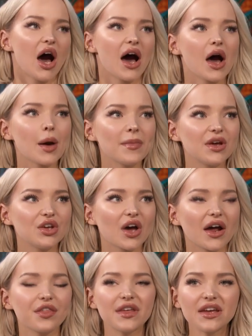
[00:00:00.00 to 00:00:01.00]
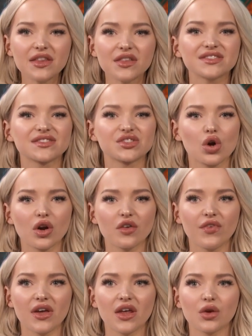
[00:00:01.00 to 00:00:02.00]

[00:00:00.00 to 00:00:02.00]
Um, I think in the start of it,